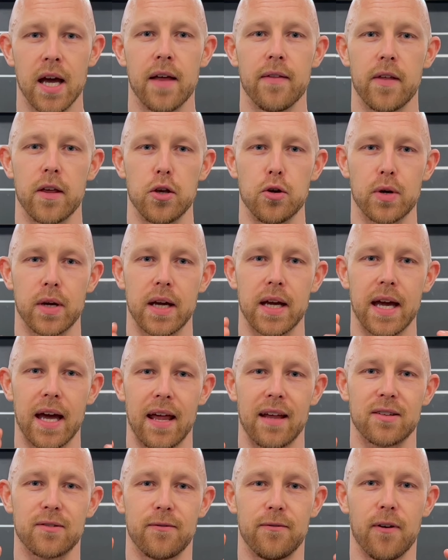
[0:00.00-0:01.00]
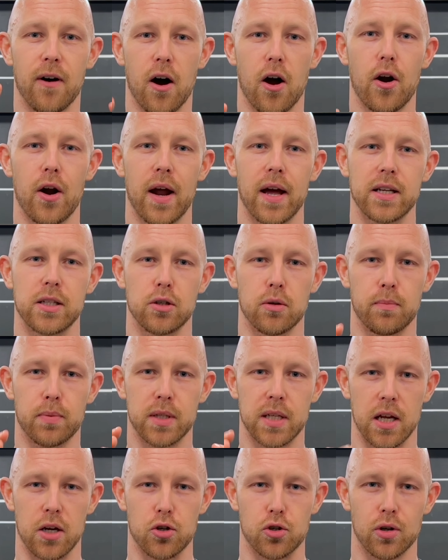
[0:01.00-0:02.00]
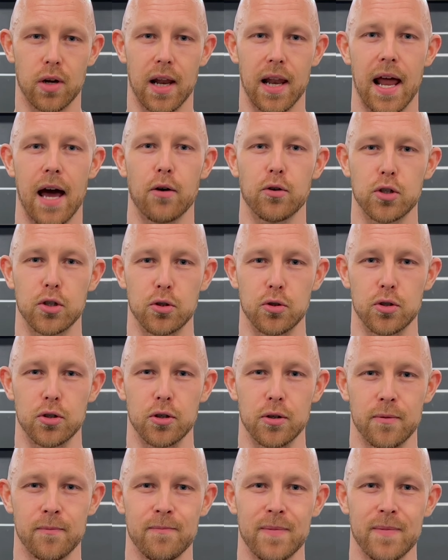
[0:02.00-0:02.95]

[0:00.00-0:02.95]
that you can get as far as your potential allows you to.